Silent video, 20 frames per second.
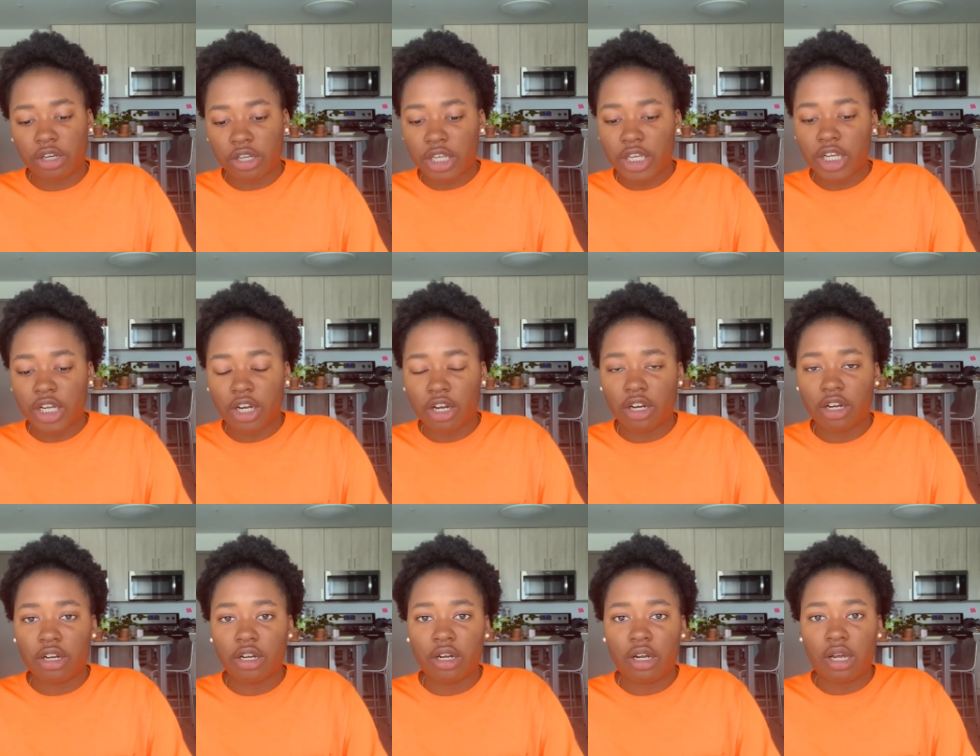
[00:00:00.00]

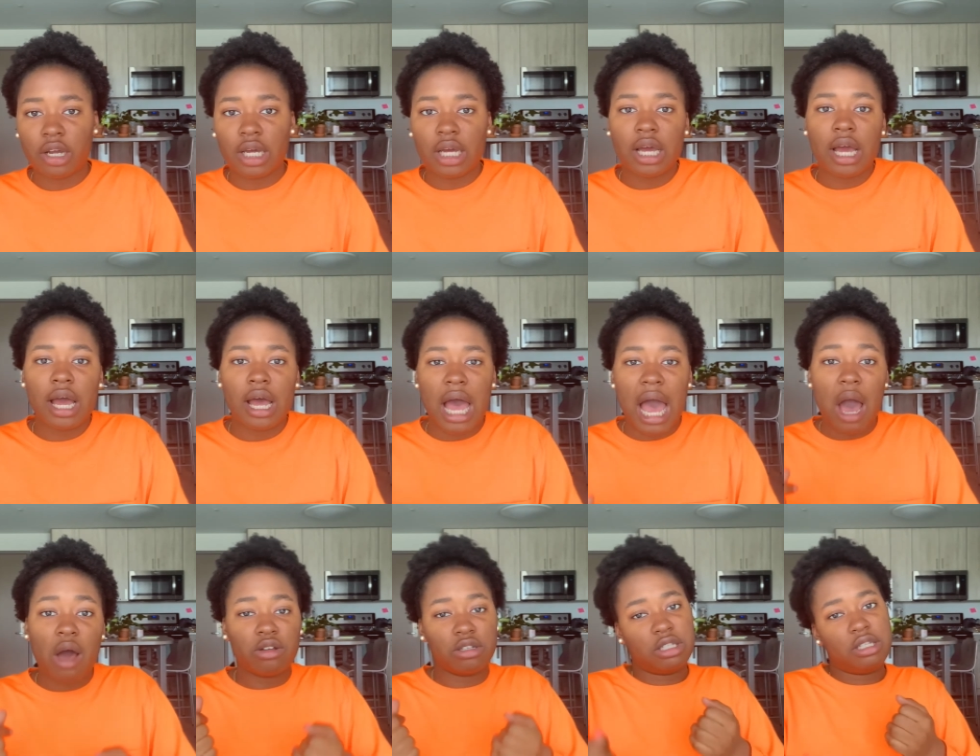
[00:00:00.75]
here,
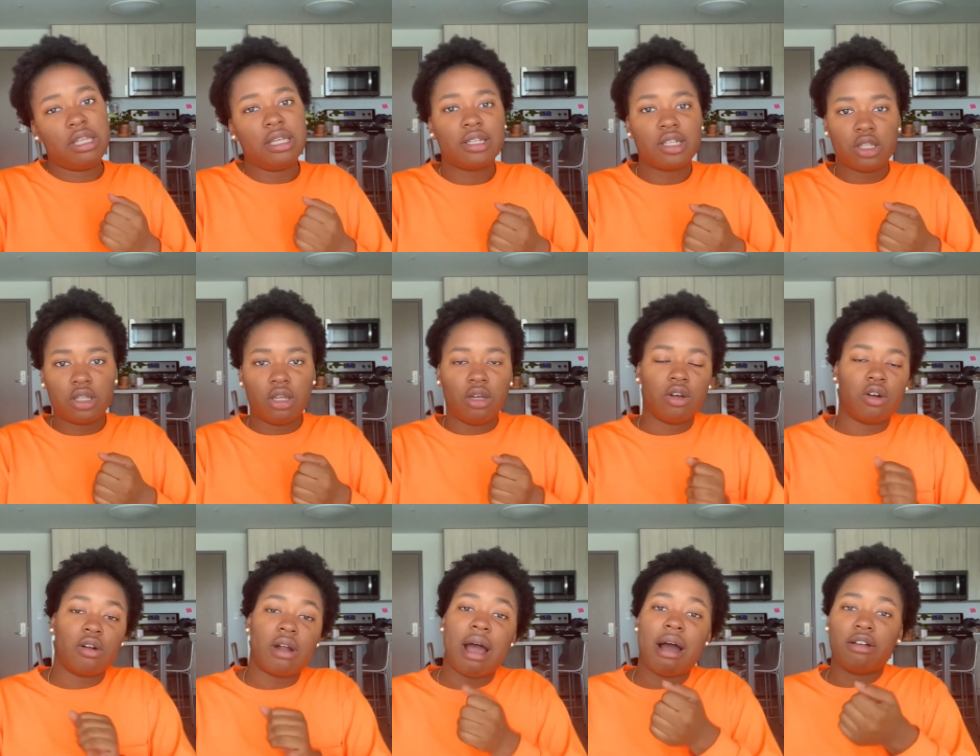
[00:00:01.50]
how's this look
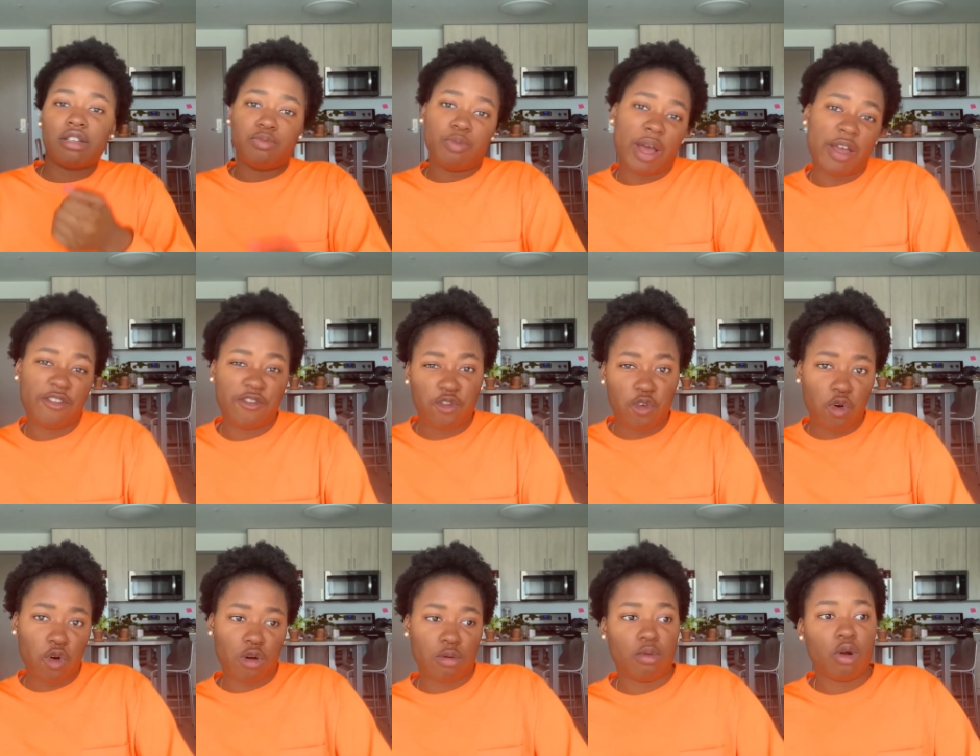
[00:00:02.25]
or how's my
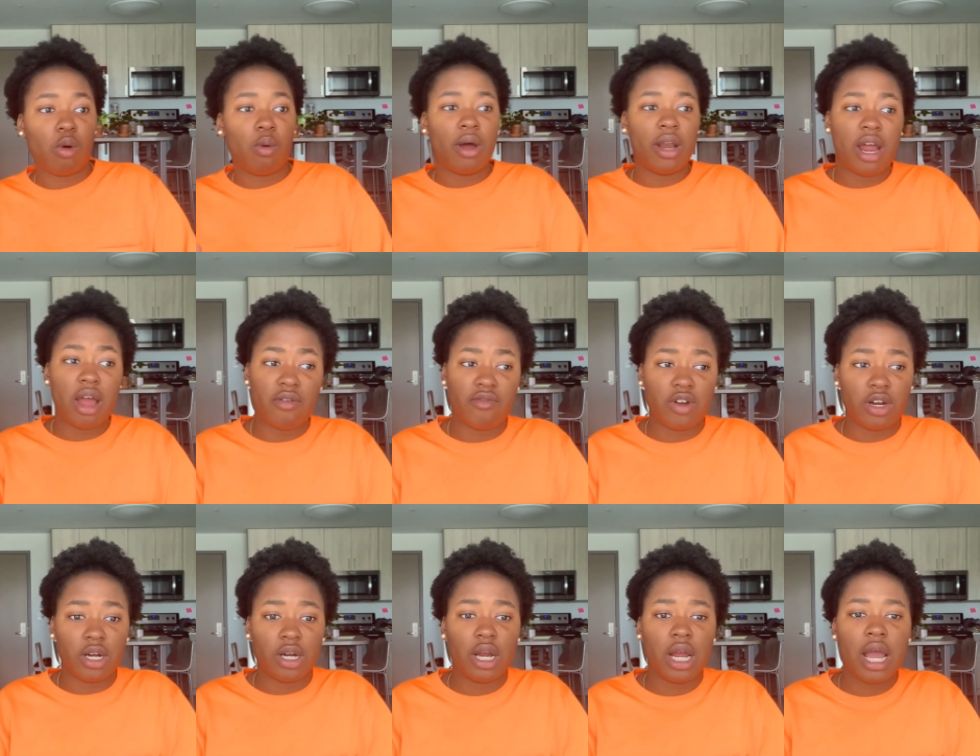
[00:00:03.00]
form or
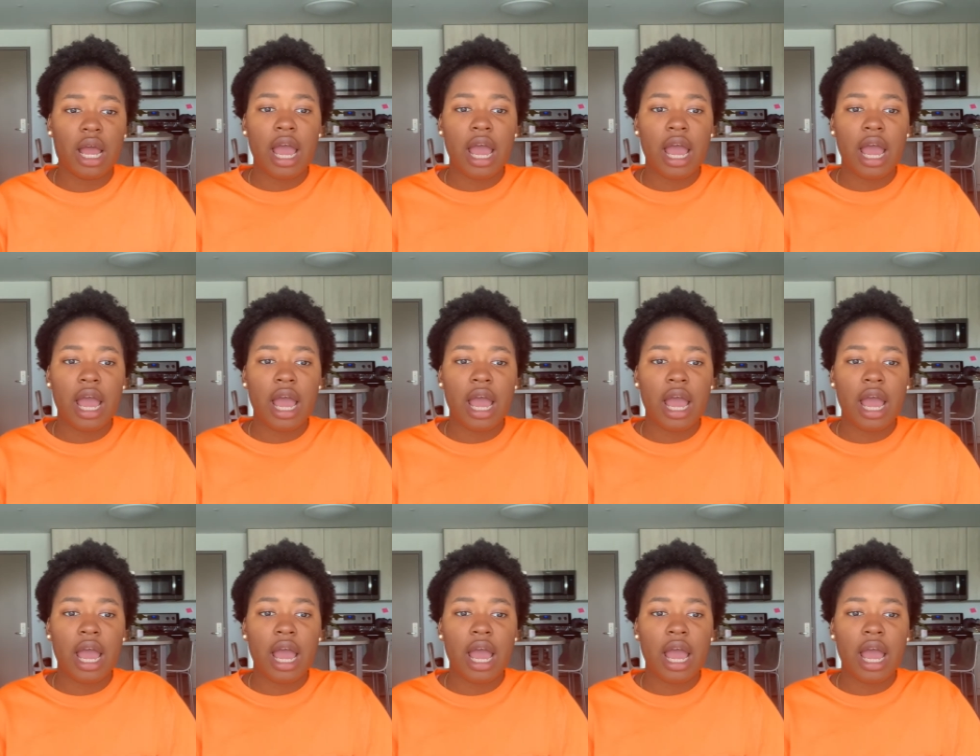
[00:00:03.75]
whatever.